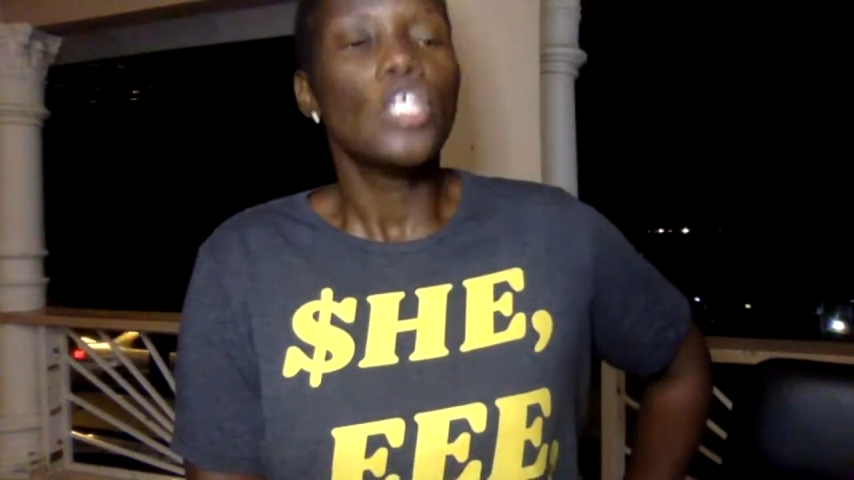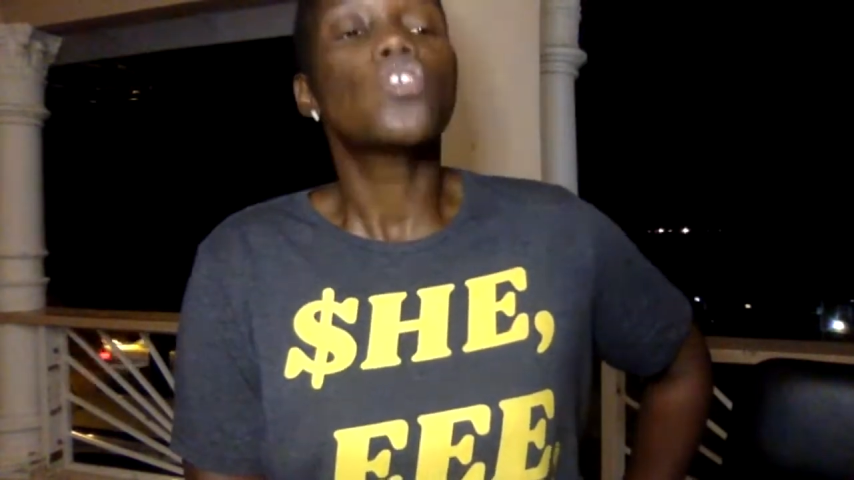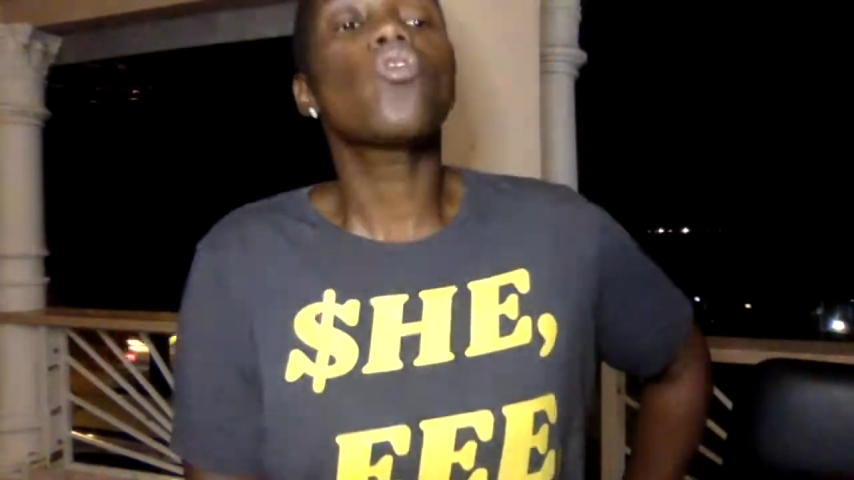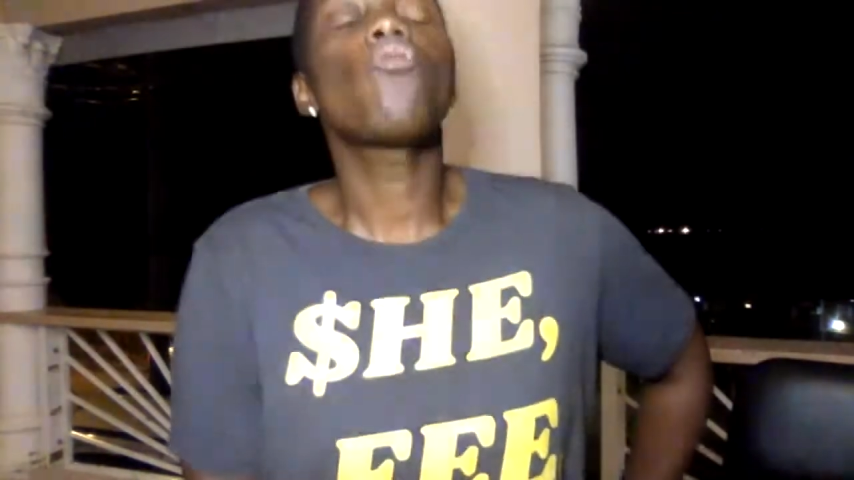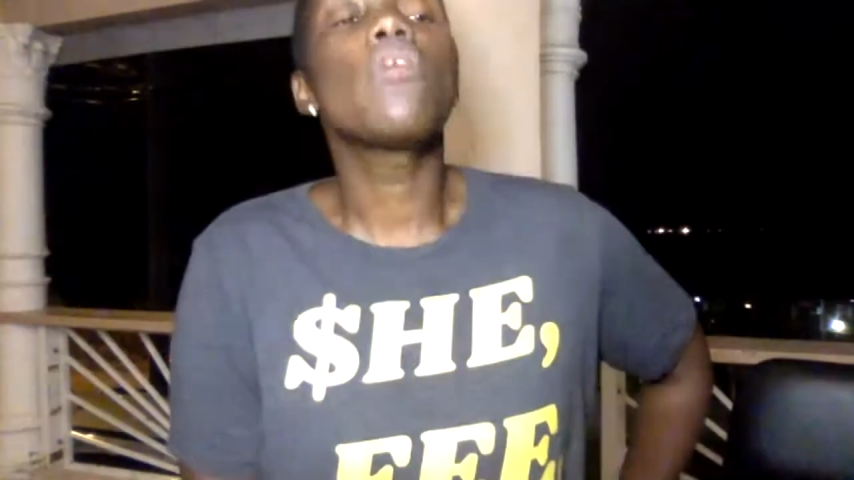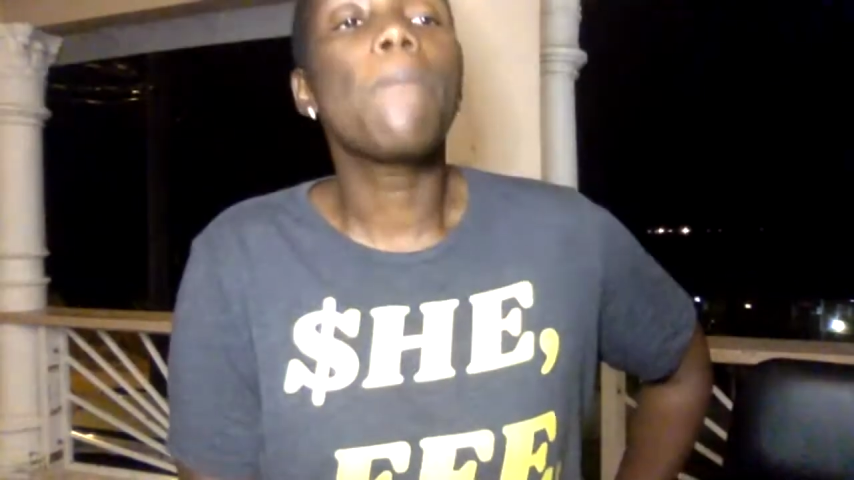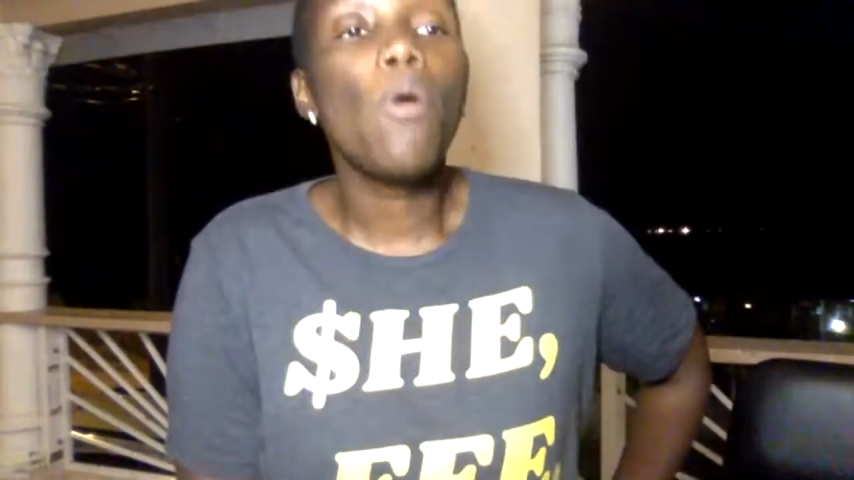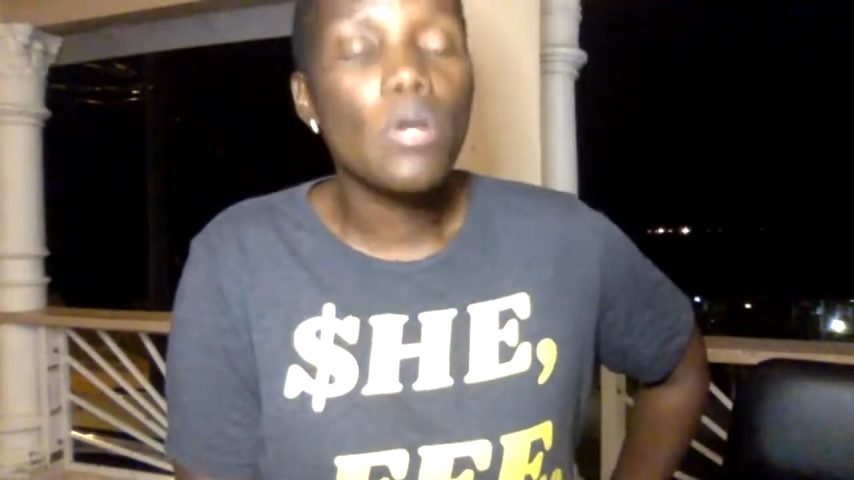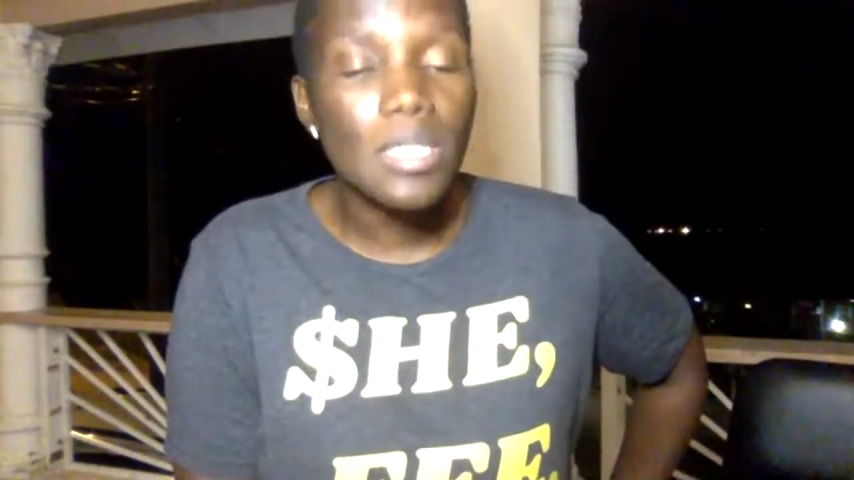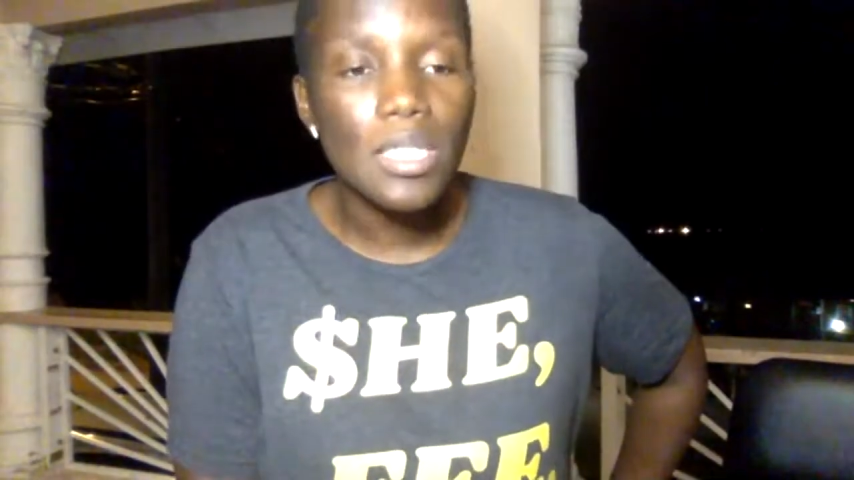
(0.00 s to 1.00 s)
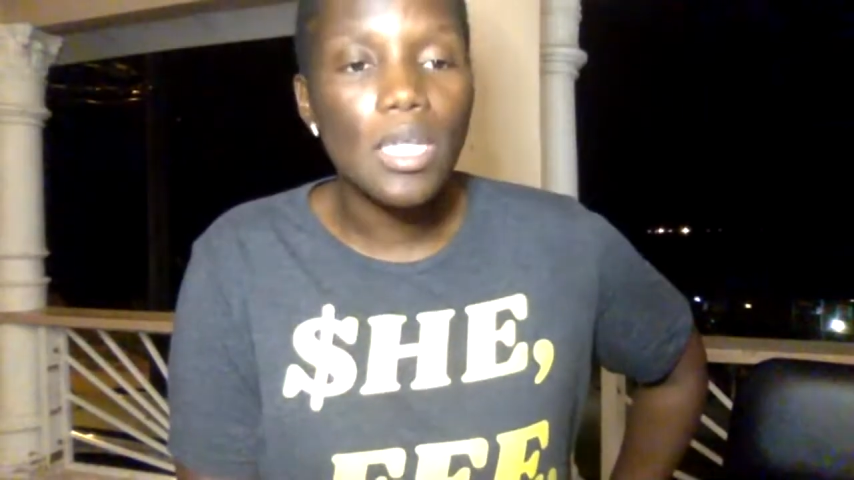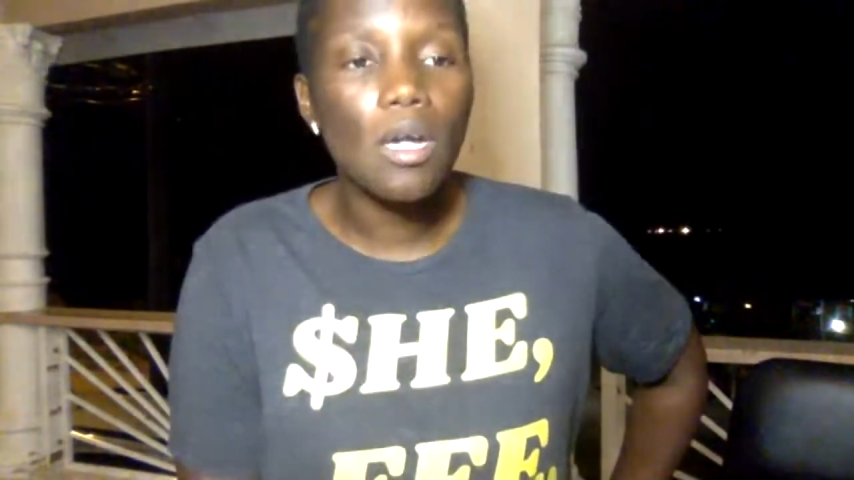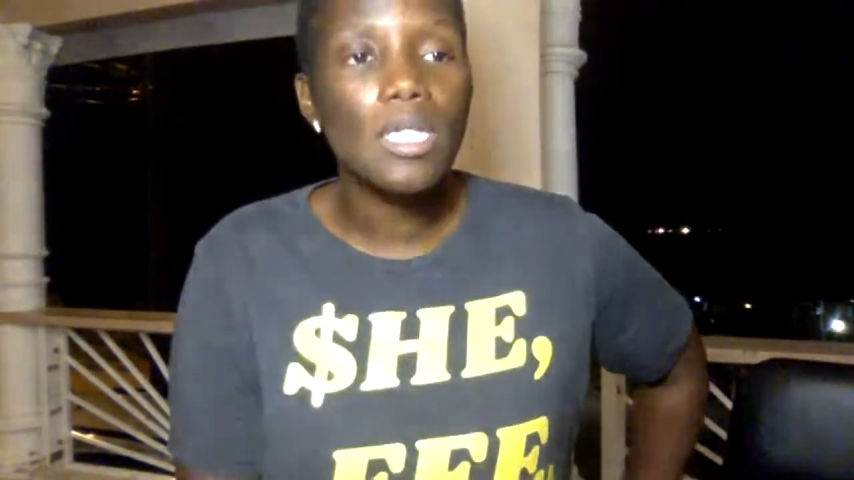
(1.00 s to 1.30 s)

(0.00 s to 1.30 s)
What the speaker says: So reposting the